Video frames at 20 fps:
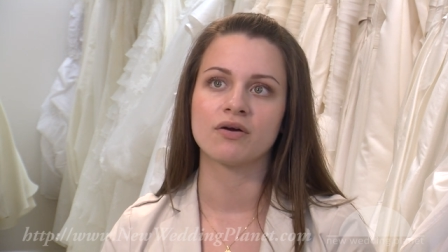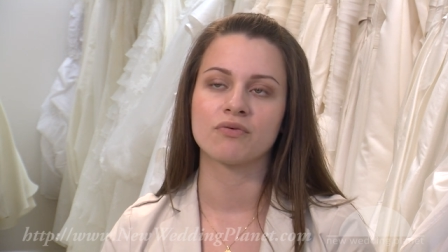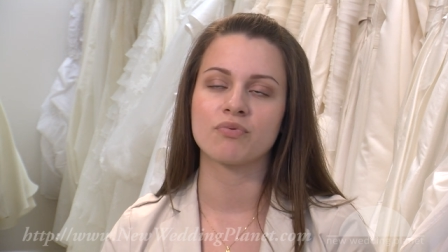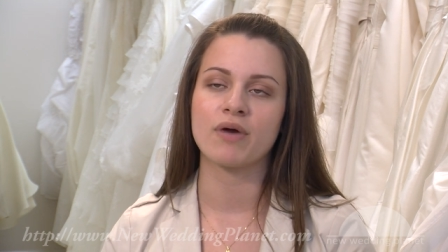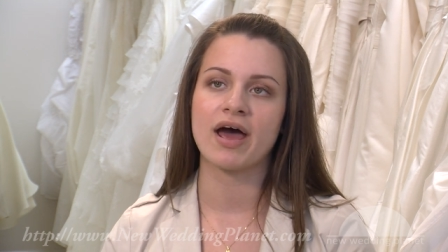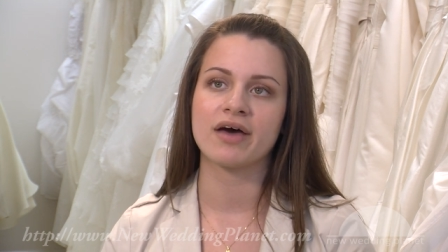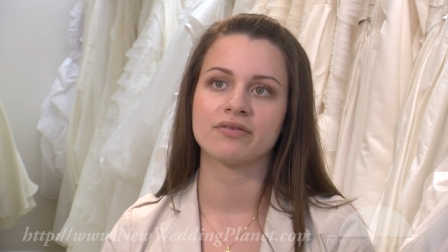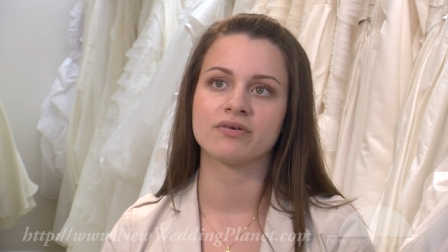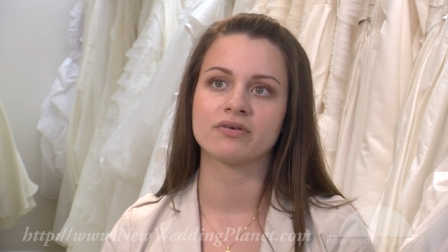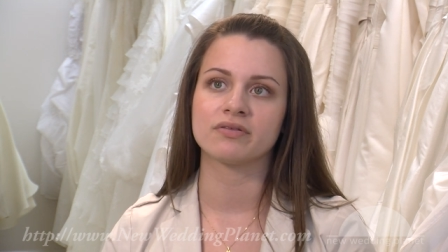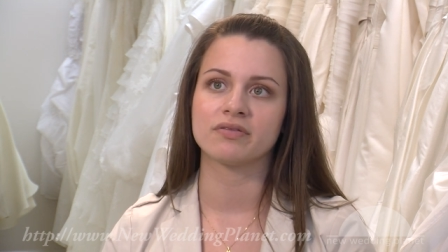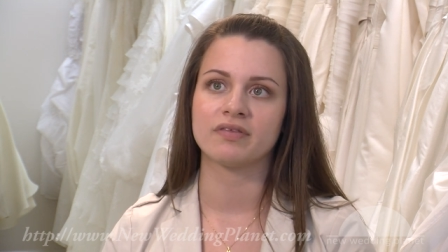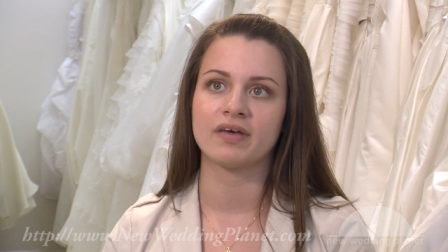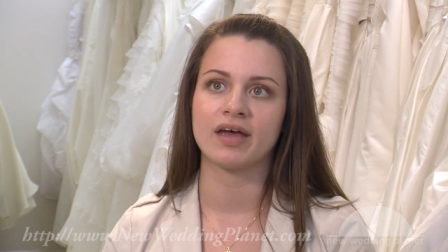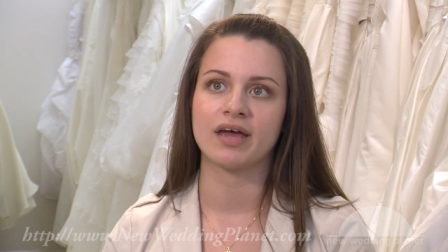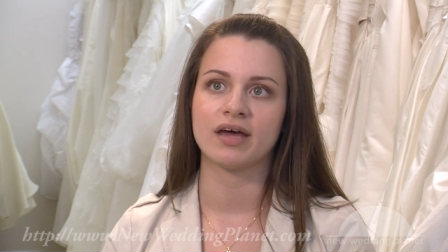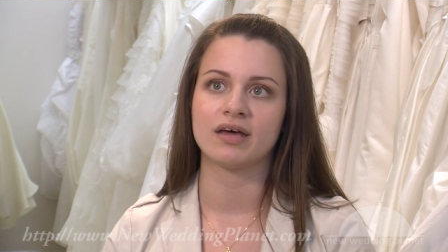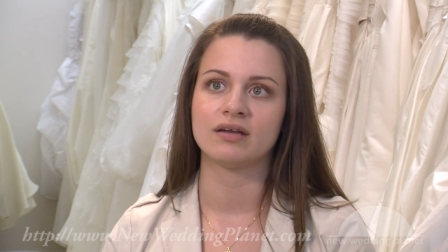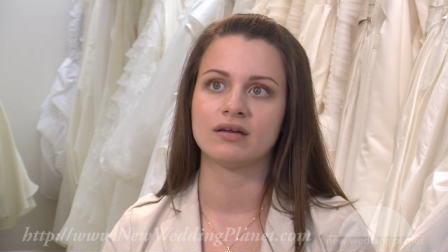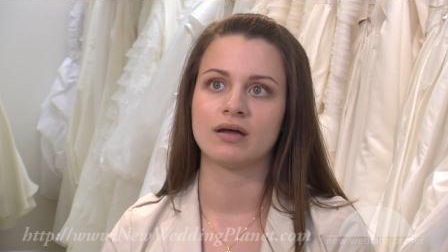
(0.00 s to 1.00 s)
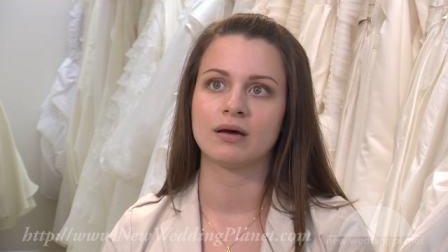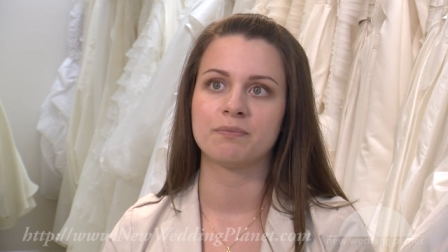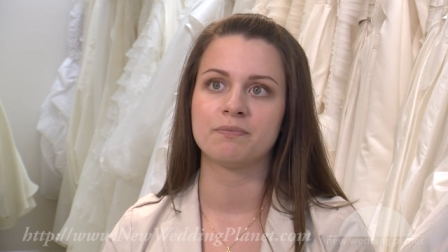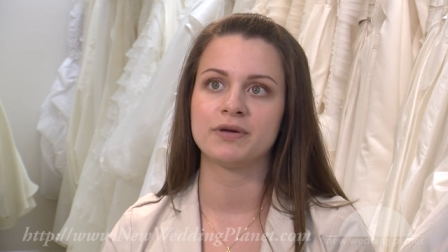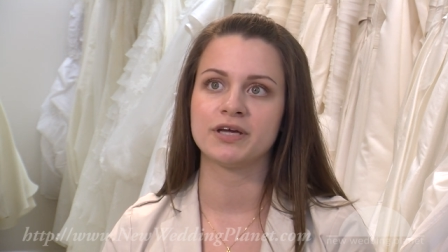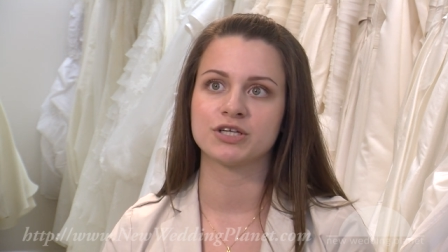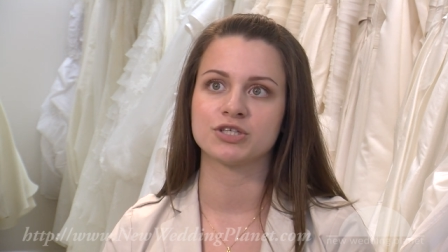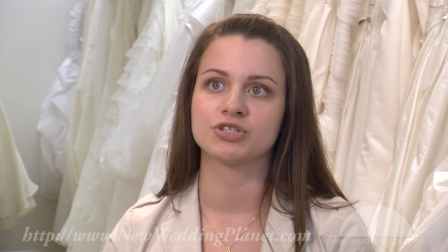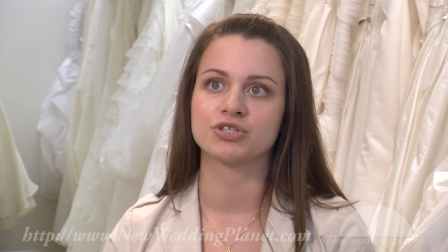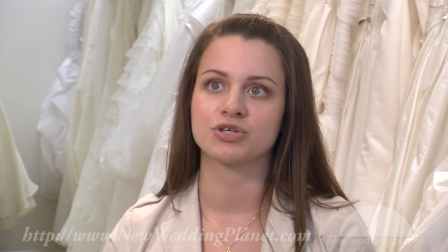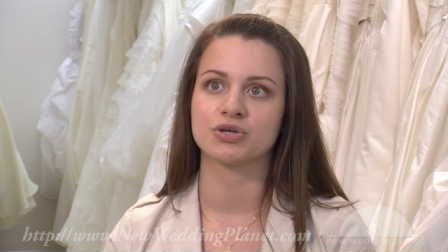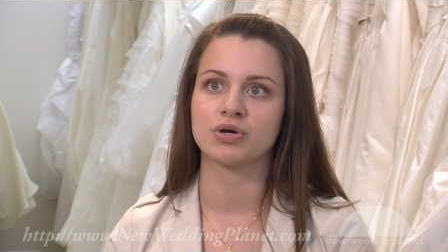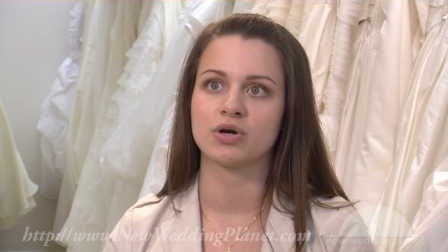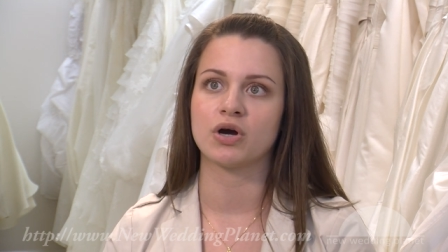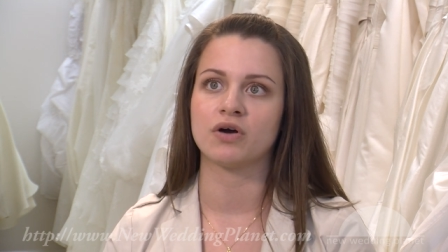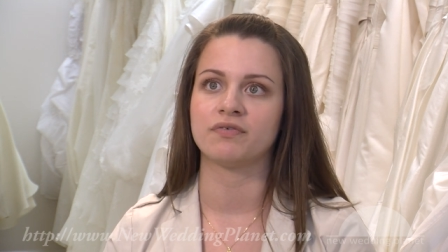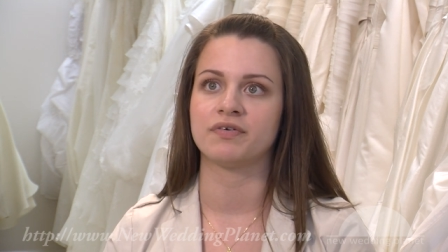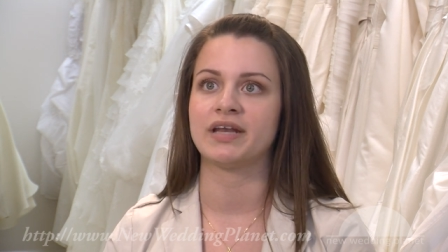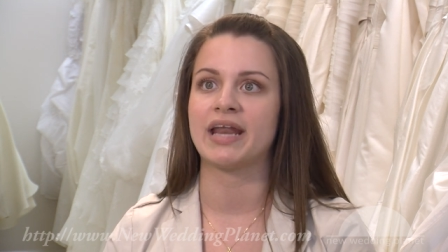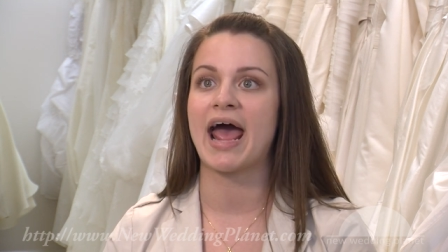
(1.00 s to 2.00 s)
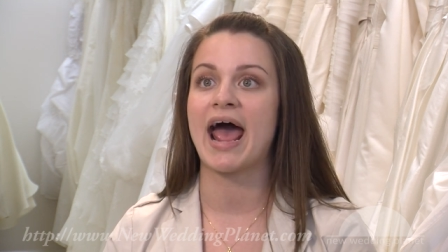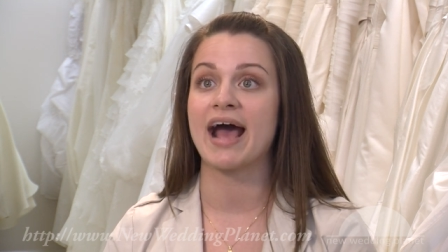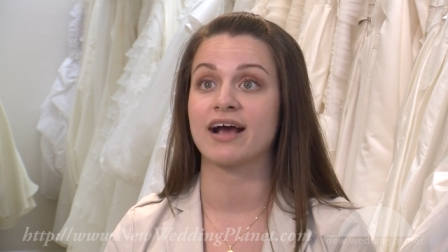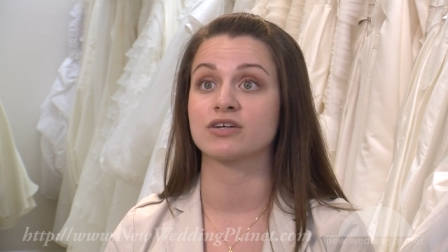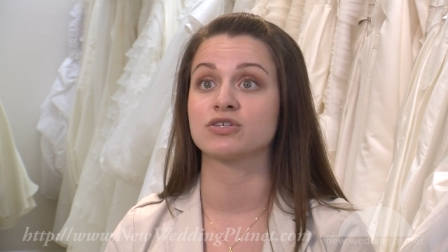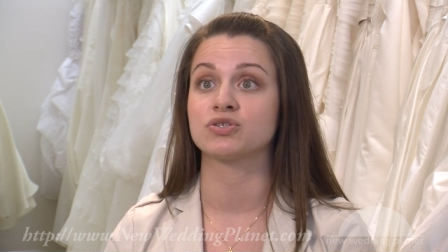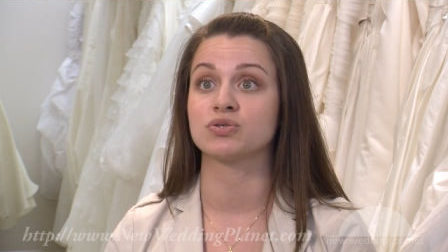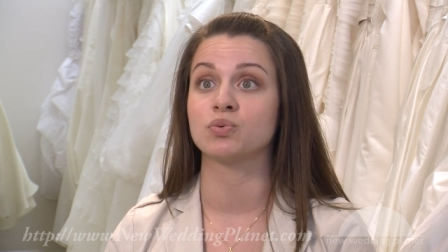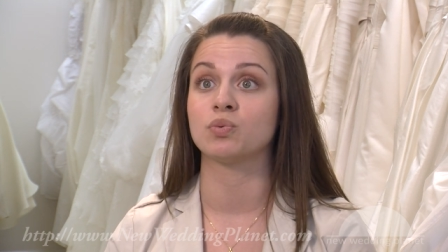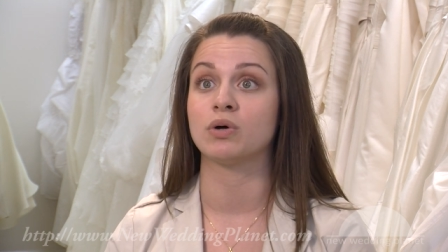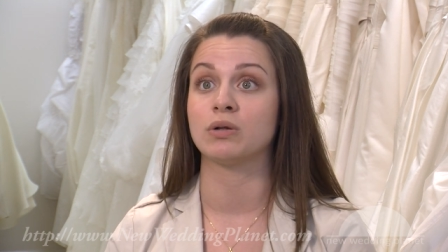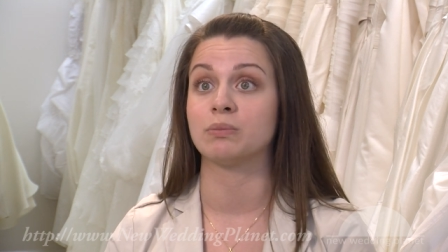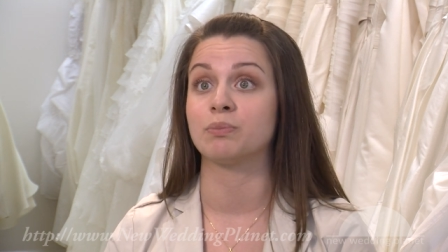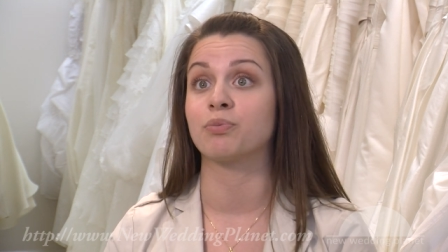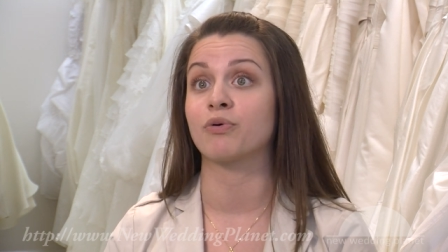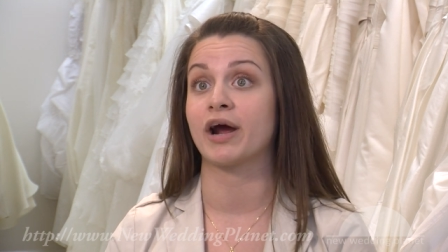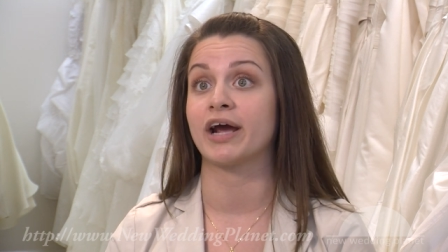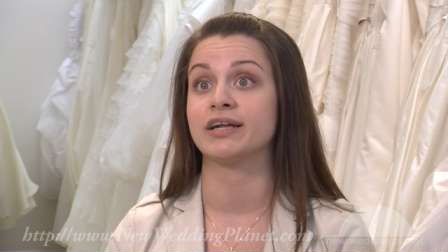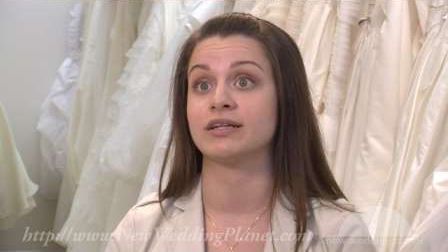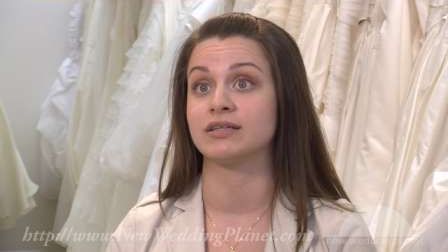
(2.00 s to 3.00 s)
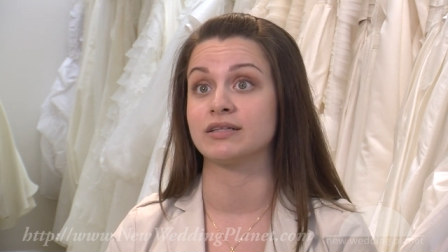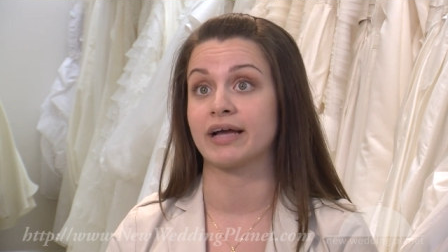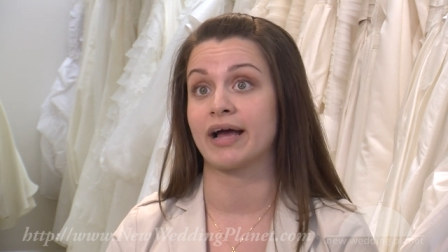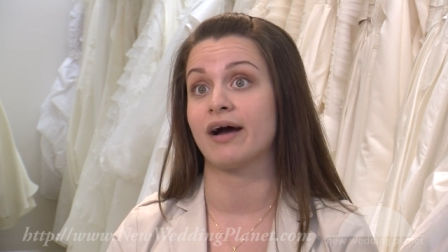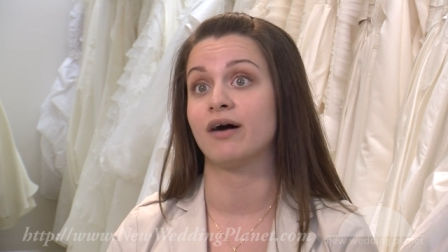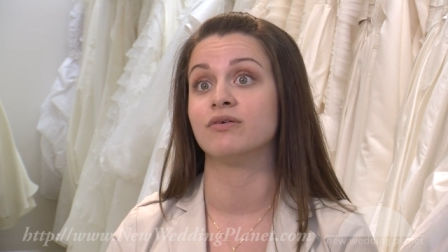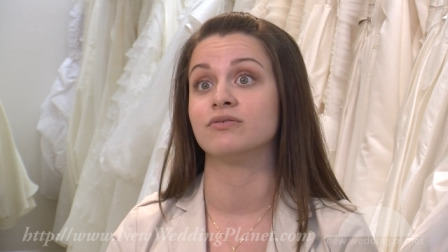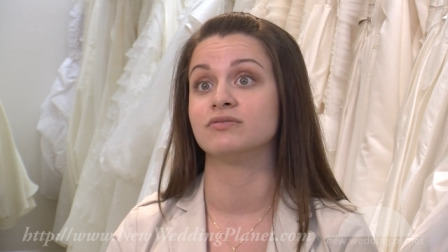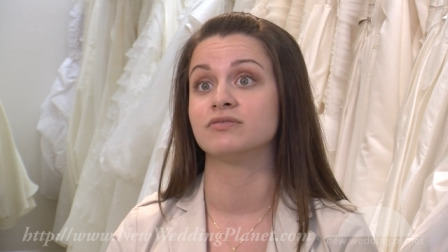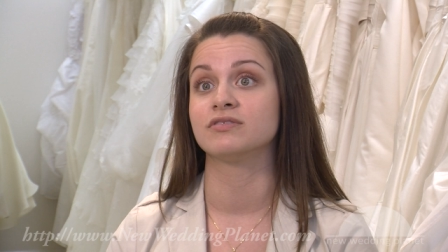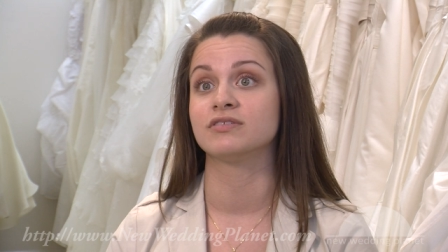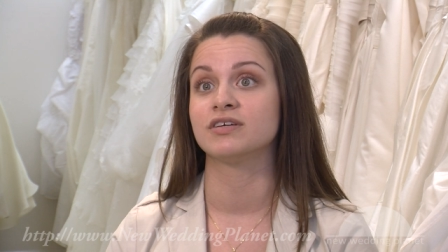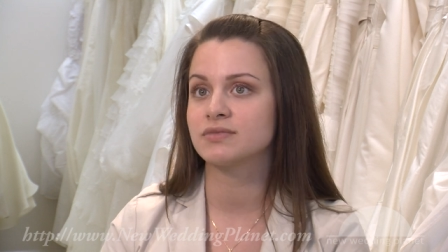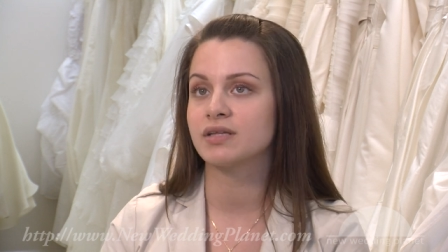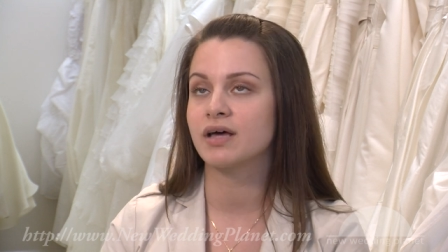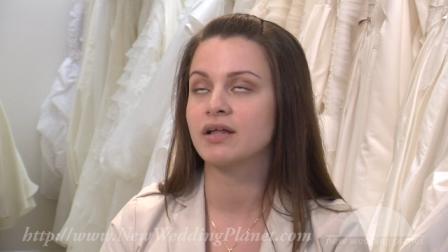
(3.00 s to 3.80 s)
rather than a picture of an actual bridal gown.